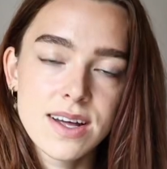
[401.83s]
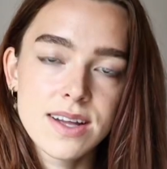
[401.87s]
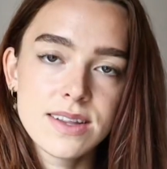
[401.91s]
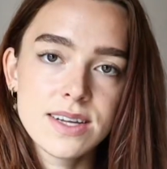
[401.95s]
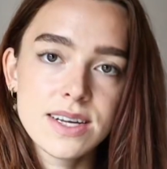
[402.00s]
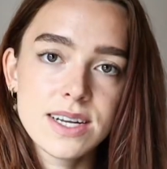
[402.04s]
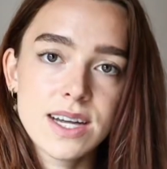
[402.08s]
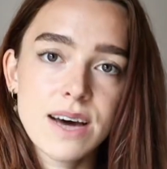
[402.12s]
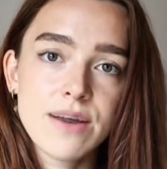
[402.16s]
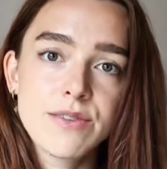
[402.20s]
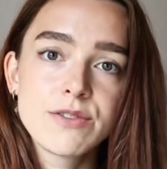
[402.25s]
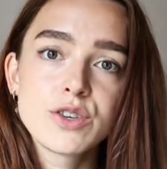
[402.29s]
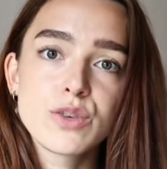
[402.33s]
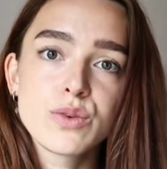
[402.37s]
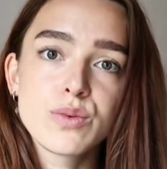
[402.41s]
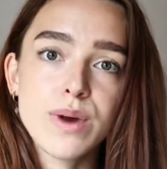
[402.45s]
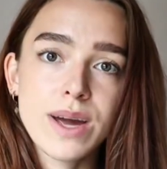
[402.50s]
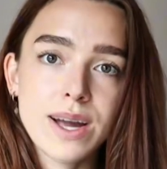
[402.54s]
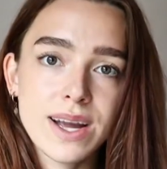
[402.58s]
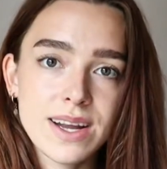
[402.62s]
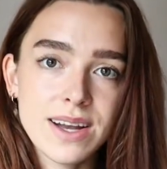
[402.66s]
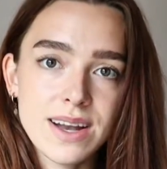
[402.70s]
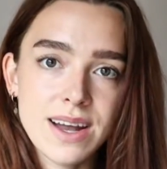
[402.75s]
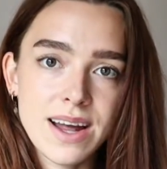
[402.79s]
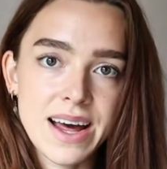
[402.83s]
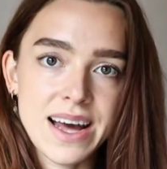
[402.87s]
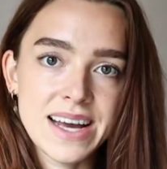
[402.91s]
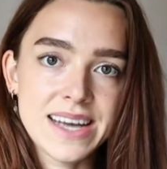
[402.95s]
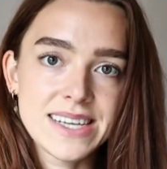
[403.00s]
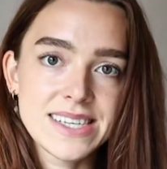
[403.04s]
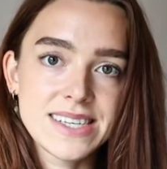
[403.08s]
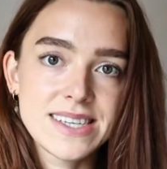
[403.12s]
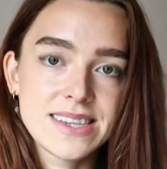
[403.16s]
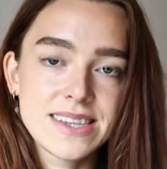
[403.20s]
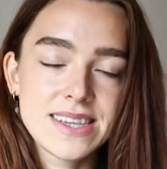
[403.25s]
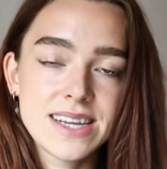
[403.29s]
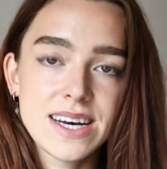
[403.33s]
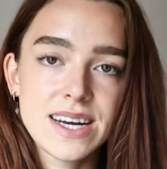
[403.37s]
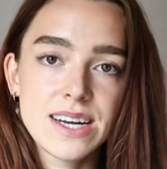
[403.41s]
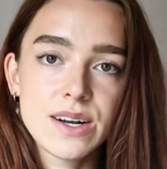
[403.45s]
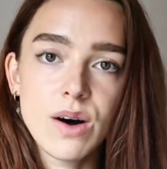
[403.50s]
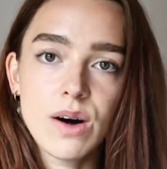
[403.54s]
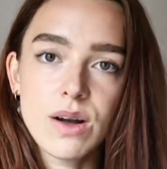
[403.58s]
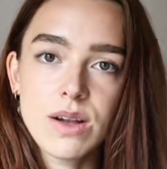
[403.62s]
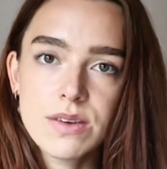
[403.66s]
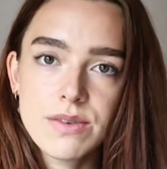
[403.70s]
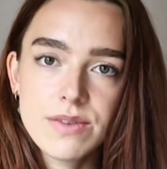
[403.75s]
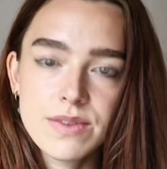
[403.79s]
They'd have to recognize that
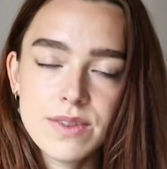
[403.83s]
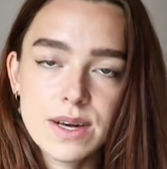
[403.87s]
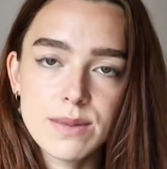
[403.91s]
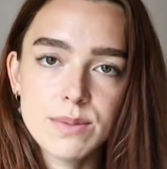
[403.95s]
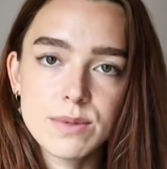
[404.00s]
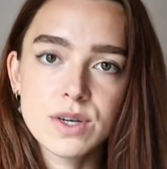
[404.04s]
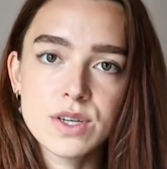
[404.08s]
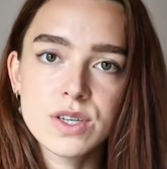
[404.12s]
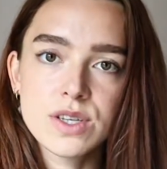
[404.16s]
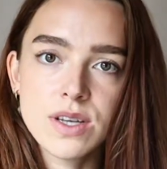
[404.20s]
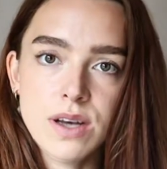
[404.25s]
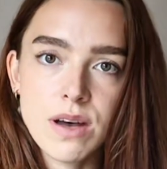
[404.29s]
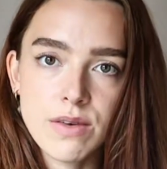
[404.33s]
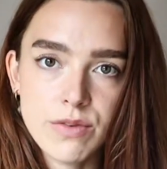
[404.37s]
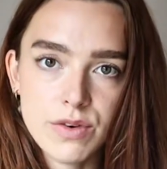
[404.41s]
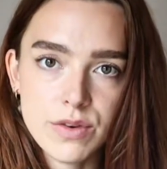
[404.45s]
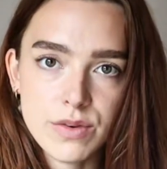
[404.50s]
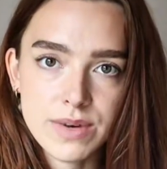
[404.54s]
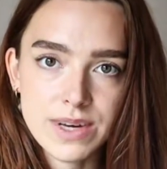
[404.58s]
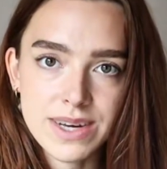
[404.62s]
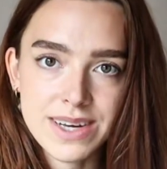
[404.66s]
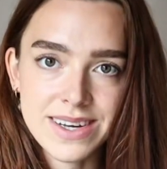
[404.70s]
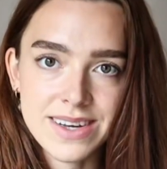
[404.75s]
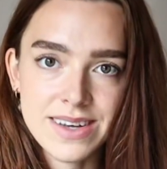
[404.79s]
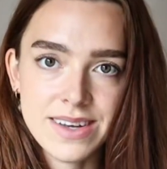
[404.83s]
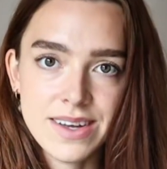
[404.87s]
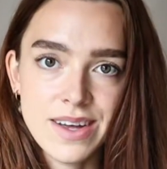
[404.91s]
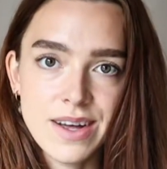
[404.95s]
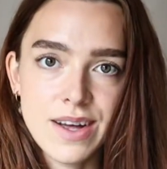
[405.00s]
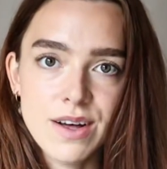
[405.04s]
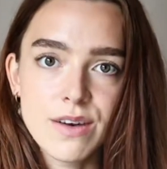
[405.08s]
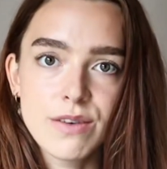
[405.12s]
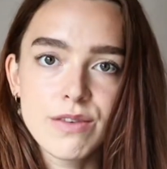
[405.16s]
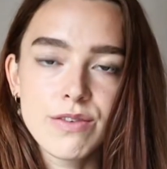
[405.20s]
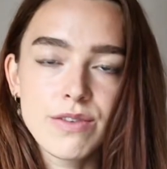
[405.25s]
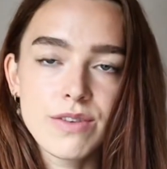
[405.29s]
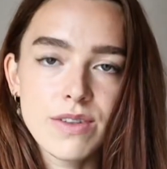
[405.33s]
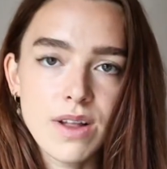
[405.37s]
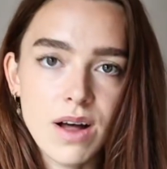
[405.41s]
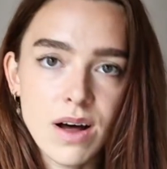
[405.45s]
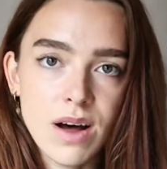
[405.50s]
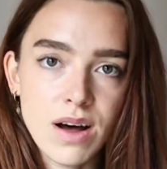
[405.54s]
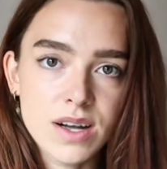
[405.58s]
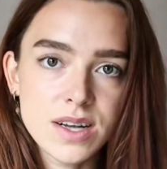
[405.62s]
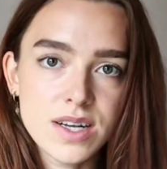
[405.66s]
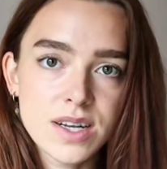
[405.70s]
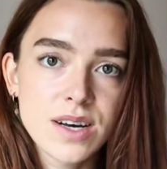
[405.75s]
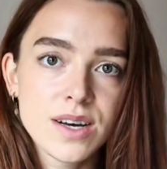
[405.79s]
all of them are suffering,
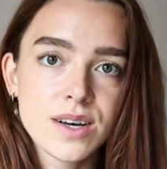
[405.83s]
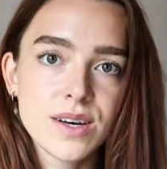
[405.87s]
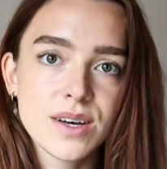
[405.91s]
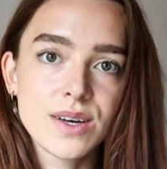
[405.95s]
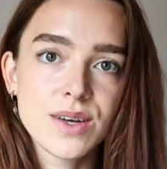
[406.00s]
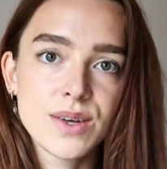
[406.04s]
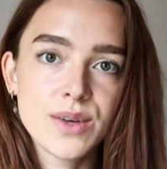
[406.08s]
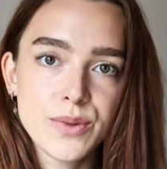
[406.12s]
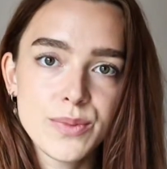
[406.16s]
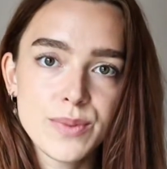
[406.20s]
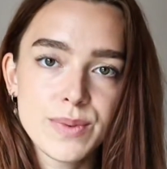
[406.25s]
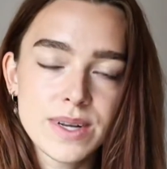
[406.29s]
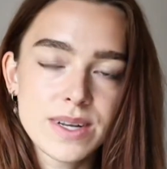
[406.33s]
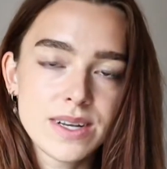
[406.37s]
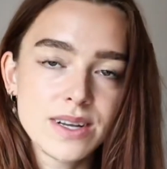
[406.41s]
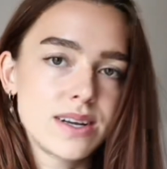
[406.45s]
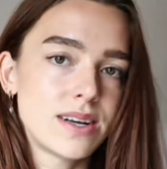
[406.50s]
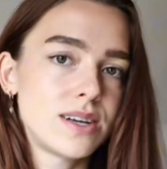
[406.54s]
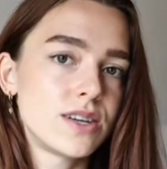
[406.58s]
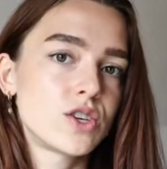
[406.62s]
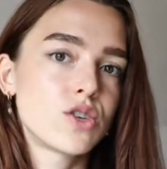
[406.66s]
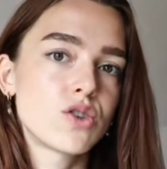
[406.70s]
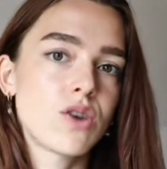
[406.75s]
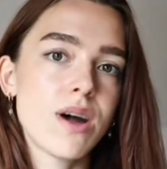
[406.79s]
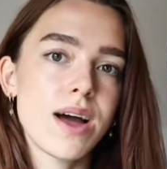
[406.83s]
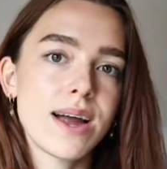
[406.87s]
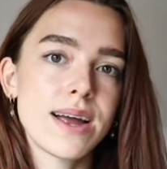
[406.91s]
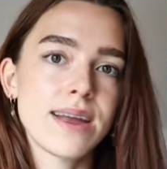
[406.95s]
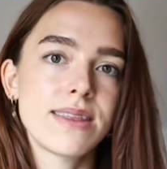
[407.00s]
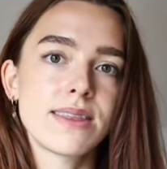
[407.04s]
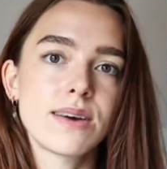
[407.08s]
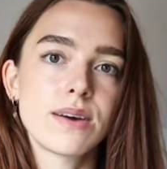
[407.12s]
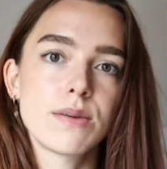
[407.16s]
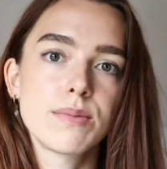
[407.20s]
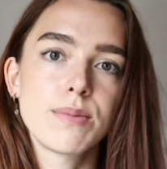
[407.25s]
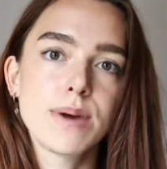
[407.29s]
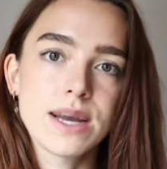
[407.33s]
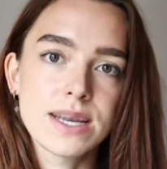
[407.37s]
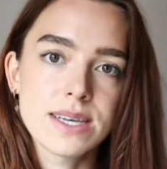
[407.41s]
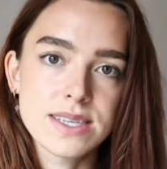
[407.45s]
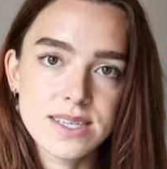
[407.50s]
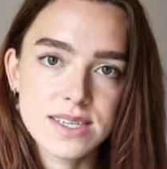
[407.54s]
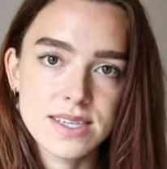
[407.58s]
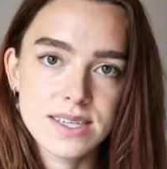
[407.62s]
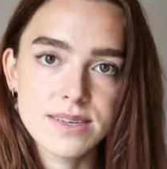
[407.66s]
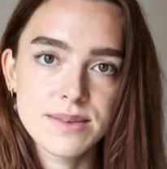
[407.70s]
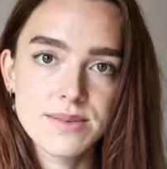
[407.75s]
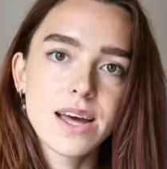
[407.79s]
flawed, human, and trying their
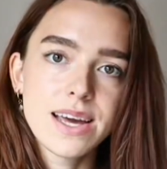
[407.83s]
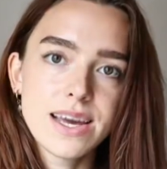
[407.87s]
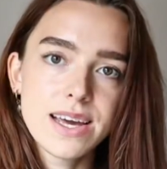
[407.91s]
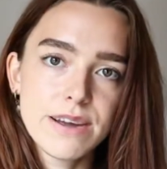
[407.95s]
best.